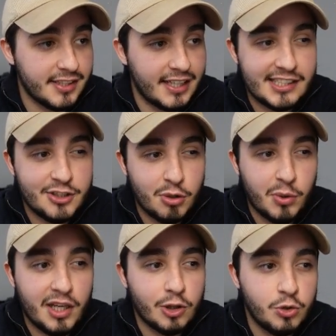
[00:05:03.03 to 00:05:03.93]
Can I send you a
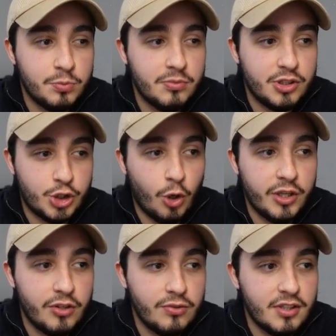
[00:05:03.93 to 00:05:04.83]
quick Loom showing
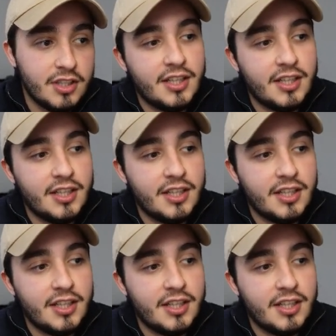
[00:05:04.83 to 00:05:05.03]
you?